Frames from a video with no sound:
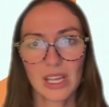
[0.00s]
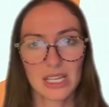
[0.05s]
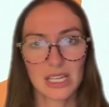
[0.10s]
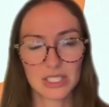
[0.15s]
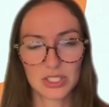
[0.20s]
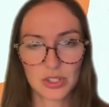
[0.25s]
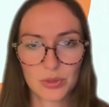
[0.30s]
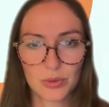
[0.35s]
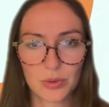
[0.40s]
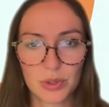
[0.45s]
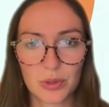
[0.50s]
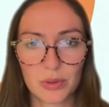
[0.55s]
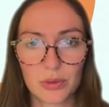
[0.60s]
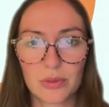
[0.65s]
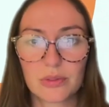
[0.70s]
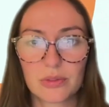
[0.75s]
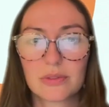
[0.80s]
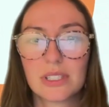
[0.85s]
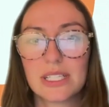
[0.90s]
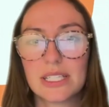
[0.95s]

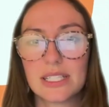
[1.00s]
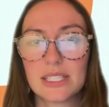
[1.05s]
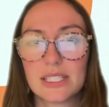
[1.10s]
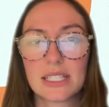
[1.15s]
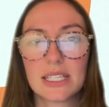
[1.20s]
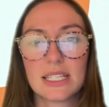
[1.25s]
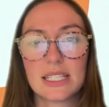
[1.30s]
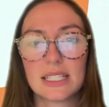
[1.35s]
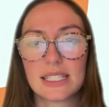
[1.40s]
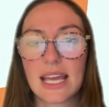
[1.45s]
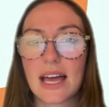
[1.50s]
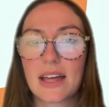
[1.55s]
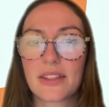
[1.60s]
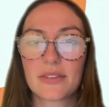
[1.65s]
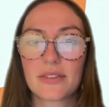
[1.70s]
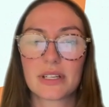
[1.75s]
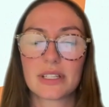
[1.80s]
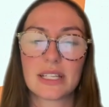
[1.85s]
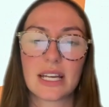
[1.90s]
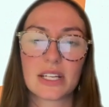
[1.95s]
is
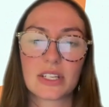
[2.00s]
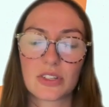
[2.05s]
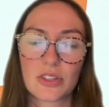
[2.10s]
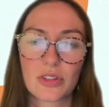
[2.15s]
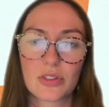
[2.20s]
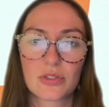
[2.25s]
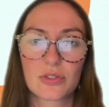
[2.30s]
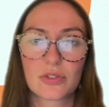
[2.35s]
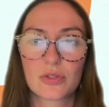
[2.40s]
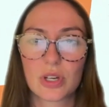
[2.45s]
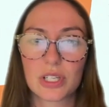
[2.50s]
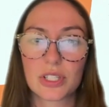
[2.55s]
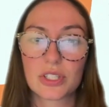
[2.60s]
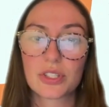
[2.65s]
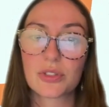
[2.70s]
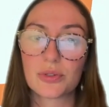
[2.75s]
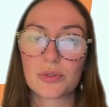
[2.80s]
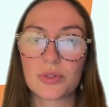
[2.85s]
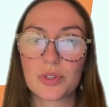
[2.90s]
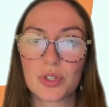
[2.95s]
gathering that
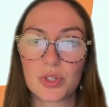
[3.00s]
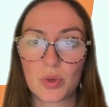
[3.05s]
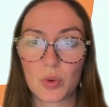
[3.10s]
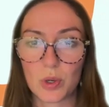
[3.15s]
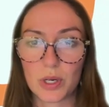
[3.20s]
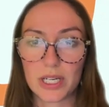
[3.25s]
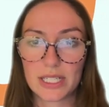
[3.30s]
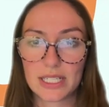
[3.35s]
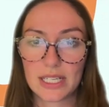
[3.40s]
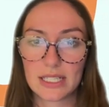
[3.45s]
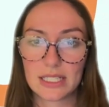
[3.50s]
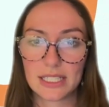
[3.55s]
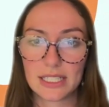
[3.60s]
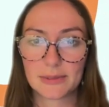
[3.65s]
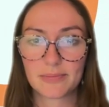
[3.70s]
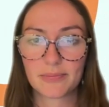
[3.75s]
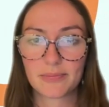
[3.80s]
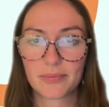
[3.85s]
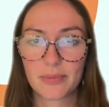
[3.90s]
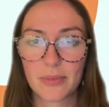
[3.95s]
trust through
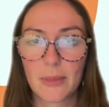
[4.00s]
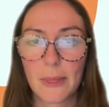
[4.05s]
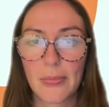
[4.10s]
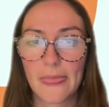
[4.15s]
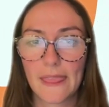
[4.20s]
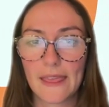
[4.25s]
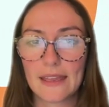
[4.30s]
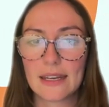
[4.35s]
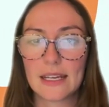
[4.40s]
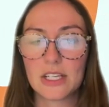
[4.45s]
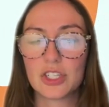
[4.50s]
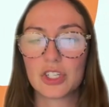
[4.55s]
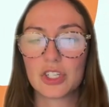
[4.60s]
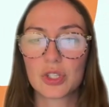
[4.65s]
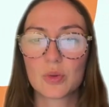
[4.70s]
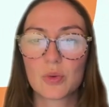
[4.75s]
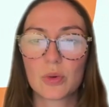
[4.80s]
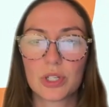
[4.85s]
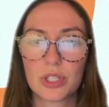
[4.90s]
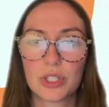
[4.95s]
storytelling. And I
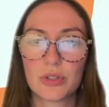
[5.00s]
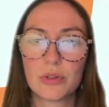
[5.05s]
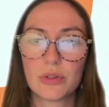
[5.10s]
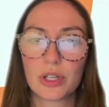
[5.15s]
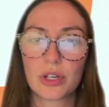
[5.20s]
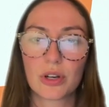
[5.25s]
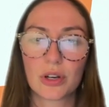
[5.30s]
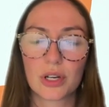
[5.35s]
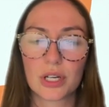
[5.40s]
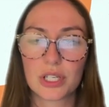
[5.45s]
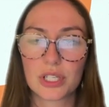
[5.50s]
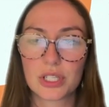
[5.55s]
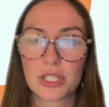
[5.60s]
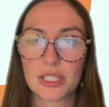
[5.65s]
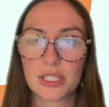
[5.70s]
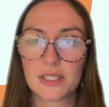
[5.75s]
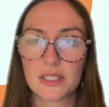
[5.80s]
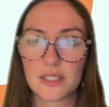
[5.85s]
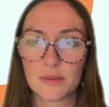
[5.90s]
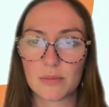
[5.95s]
just want to encourage
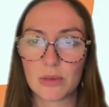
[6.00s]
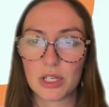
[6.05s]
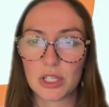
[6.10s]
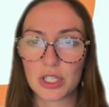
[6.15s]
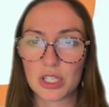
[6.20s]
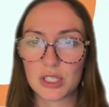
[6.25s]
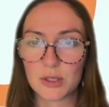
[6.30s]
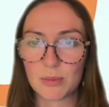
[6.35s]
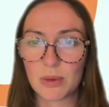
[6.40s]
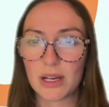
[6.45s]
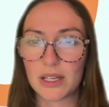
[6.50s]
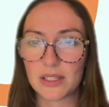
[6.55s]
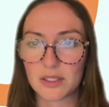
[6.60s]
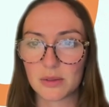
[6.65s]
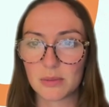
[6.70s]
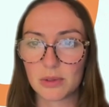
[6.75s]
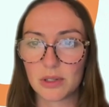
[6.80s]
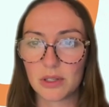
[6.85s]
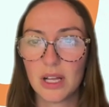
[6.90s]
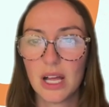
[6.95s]
this as much as
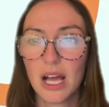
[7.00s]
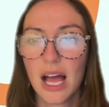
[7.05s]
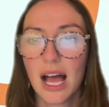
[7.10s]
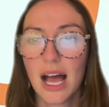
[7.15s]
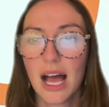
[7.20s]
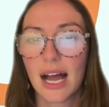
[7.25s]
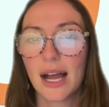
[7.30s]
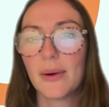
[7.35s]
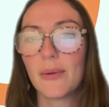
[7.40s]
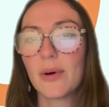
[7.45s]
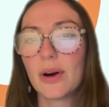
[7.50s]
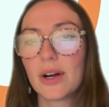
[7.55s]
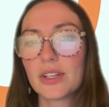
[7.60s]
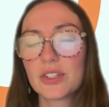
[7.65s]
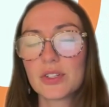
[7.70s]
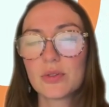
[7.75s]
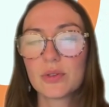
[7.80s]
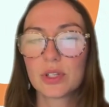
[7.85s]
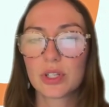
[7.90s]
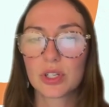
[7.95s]
possible. I
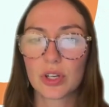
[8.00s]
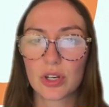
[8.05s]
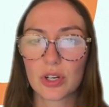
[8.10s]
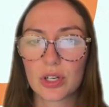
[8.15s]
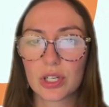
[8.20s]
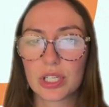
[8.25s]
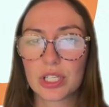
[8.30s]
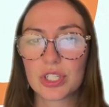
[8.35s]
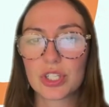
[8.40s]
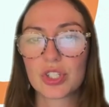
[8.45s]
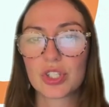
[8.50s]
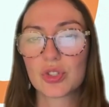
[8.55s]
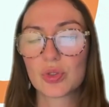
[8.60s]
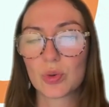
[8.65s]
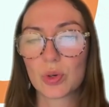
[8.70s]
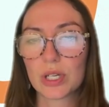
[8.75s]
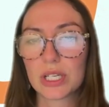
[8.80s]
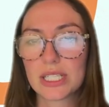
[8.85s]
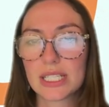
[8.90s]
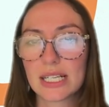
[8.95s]
want to encourage
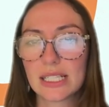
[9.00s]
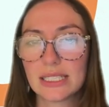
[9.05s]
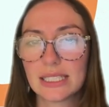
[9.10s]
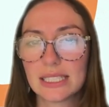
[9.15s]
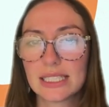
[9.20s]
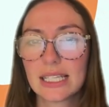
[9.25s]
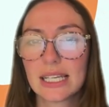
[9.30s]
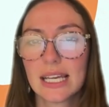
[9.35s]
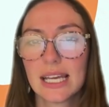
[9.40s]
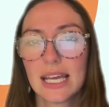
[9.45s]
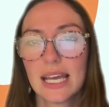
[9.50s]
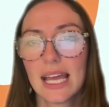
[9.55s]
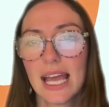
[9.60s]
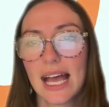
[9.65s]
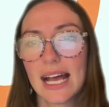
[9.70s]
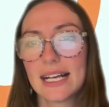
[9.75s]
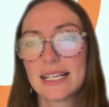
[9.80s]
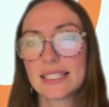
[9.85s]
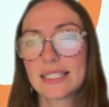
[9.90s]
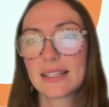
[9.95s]
storytelling
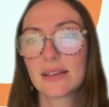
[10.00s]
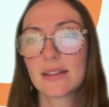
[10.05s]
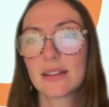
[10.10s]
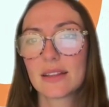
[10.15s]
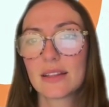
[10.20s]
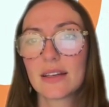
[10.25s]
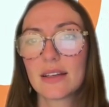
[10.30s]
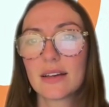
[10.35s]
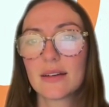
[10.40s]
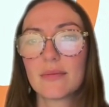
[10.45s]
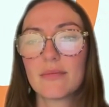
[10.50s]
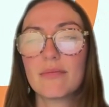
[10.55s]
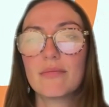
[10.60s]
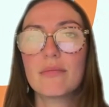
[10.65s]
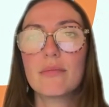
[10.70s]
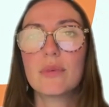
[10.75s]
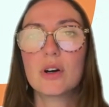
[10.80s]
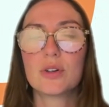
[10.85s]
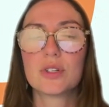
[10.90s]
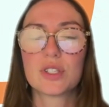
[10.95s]
as the
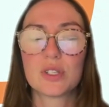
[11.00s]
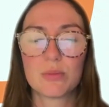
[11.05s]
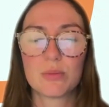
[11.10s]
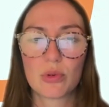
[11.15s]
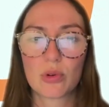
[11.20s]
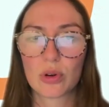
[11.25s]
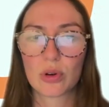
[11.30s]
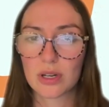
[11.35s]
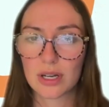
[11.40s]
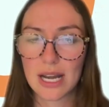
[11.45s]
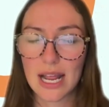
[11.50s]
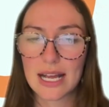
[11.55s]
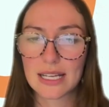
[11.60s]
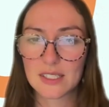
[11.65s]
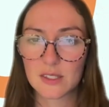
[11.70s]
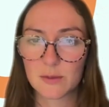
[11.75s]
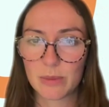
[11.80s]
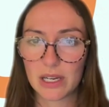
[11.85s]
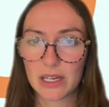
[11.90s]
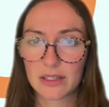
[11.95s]
most important
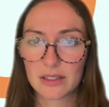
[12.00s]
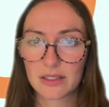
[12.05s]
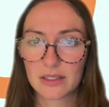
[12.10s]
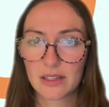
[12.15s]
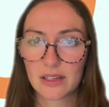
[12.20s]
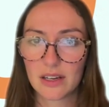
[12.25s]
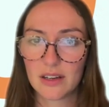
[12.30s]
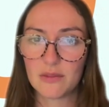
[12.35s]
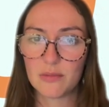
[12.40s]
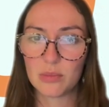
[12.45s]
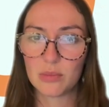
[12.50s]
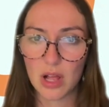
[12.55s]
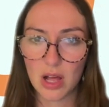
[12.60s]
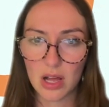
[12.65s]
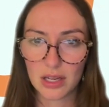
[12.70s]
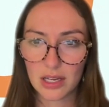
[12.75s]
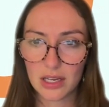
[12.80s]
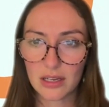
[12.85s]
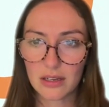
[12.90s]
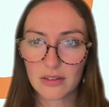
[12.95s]
aspect of
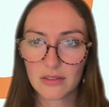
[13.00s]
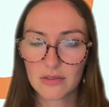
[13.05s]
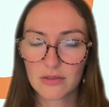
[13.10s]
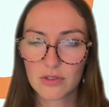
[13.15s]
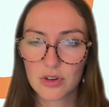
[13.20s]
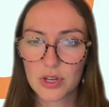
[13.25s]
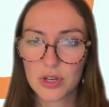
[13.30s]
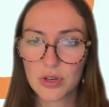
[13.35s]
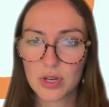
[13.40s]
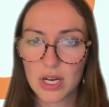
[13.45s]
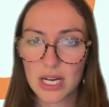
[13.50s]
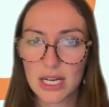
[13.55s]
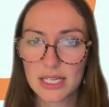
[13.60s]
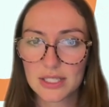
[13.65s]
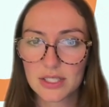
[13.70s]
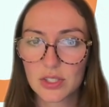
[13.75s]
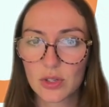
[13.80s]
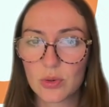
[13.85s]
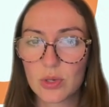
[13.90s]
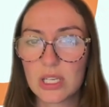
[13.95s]
blogging for you
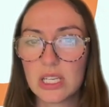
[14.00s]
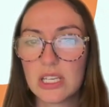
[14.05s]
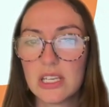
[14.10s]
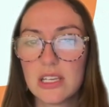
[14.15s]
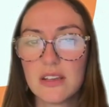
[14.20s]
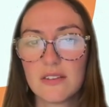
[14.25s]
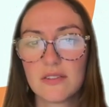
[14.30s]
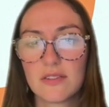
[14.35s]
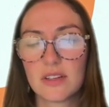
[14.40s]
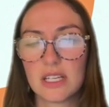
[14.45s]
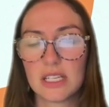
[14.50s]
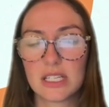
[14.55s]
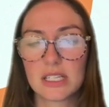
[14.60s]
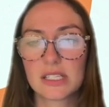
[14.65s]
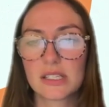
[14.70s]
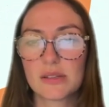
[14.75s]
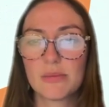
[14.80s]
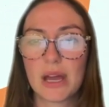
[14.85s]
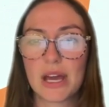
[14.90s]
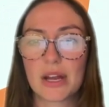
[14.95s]
guys. So it
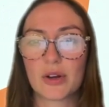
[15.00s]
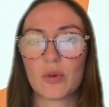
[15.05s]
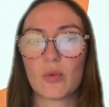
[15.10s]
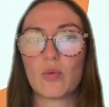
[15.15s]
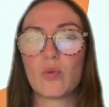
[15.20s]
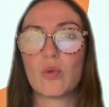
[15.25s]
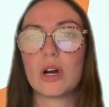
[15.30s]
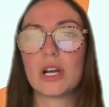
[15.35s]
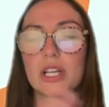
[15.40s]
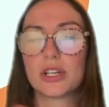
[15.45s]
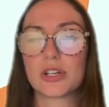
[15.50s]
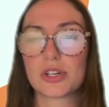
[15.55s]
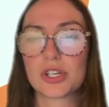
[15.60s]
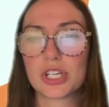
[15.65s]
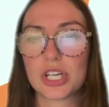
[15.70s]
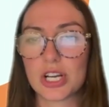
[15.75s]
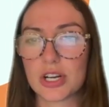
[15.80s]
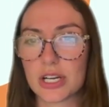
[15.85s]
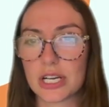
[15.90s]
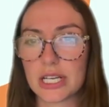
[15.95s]
doesn't matter what you're
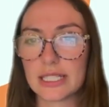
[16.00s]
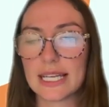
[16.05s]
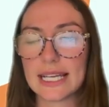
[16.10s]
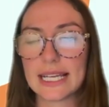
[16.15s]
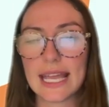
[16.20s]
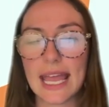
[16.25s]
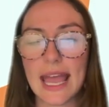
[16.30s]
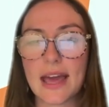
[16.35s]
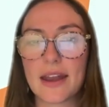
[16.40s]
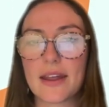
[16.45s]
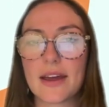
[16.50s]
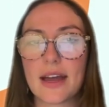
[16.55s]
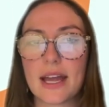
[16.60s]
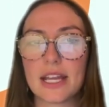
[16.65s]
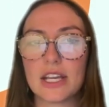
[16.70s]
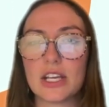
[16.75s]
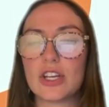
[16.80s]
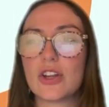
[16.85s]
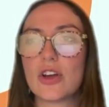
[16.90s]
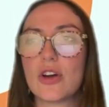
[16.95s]
sharing. Like Anna,
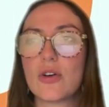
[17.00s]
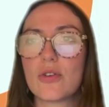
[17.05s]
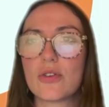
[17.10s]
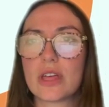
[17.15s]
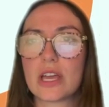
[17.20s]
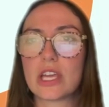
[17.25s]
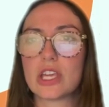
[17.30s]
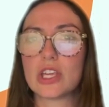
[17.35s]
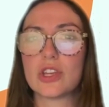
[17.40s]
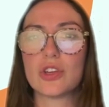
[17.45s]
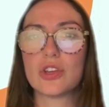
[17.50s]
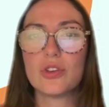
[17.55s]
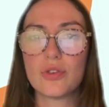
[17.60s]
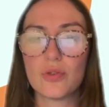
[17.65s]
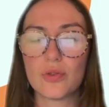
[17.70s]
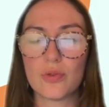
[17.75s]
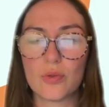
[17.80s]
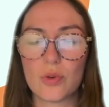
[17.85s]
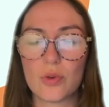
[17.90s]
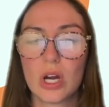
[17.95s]
I know that
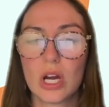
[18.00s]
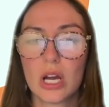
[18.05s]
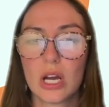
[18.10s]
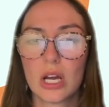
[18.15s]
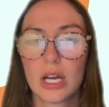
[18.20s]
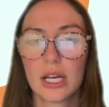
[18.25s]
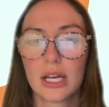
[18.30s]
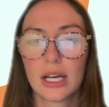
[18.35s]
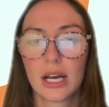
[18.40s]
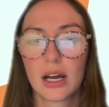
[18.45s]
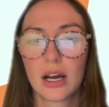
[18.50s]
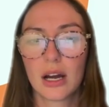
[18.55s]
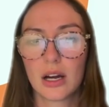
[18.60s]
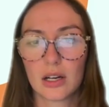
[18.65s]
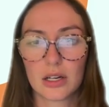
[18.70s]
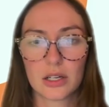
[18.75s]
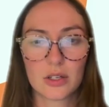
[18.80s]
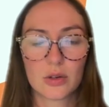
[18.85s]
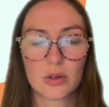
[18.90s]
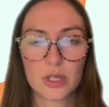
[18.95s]
you
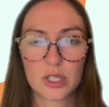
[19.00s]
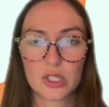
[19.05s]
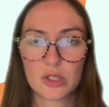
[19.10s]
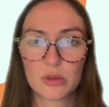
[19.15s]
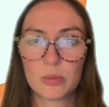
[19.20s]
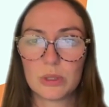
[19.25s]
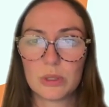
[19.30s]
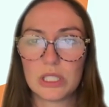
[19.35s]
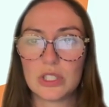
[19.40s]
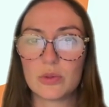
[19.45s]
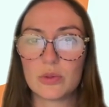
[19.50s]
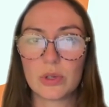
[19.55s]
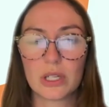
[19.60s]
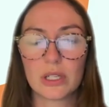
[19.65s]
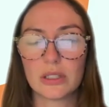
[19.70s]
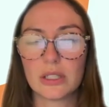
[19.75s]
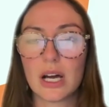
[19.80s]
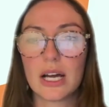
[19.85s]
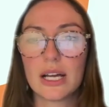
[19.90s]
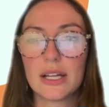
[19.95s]
are going to be doing
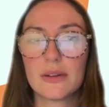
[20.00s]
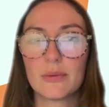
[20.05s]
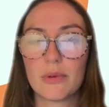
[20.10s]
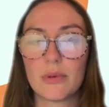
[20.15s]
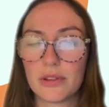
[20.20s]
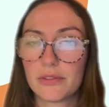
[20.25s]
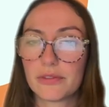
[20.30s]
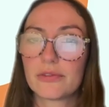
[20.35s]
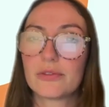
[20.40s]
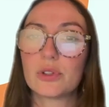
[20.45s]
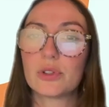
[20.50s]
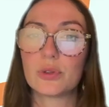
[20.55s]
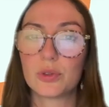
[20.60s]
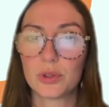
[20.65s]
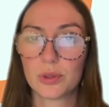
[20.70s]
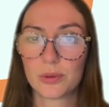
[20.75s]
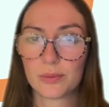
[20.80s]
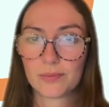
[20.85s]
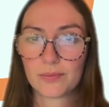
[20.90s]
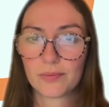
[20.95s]
a lot with
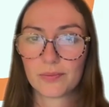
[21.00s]
food.